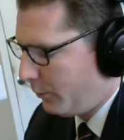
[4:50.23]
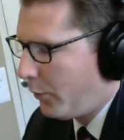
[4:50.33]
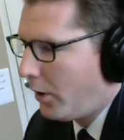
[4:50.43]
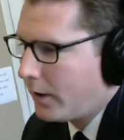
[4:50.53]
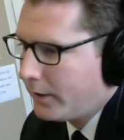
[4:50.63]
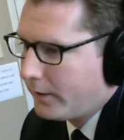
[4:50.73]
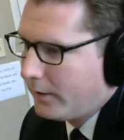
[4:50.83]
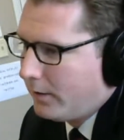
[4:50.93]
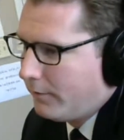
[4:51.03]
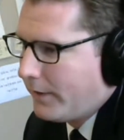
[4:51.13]
part
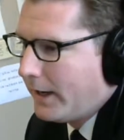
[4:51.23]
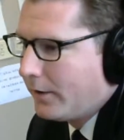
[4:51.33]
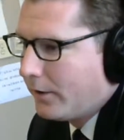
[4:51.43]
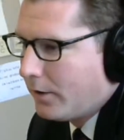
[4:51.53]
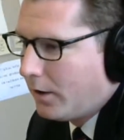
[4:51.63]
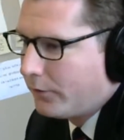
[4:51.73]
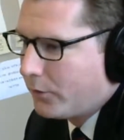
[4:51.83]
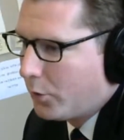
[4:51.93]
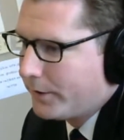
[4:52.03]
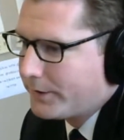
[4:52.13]
of that golf
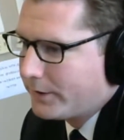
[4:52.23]
course.